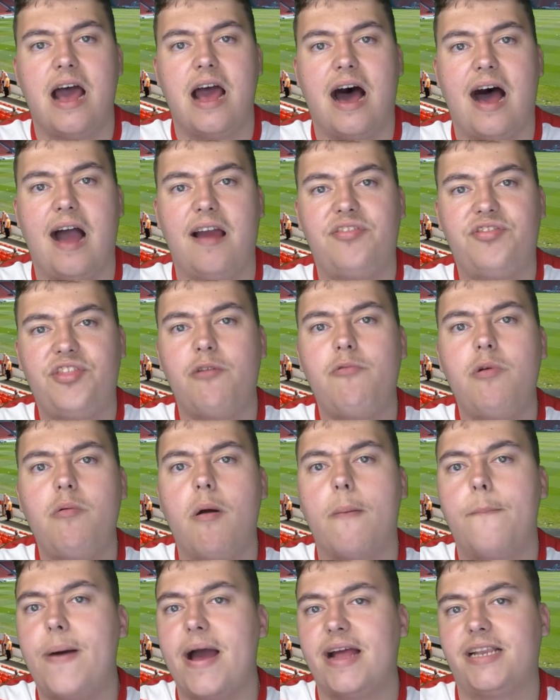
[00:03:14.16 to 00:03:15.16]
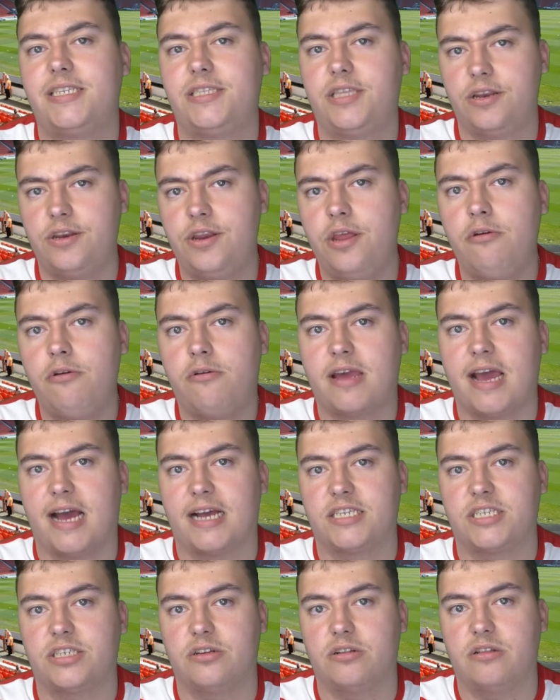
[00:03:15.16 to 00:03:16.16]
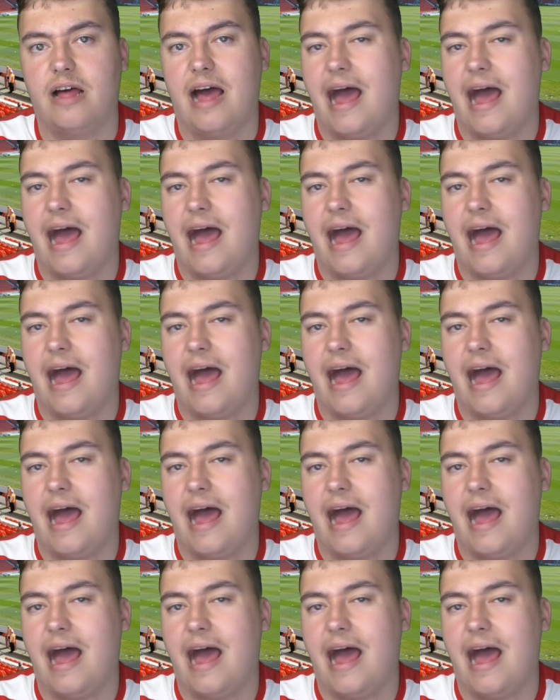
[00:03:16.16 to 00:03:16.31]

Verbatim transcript: I think we were better than Newcastle.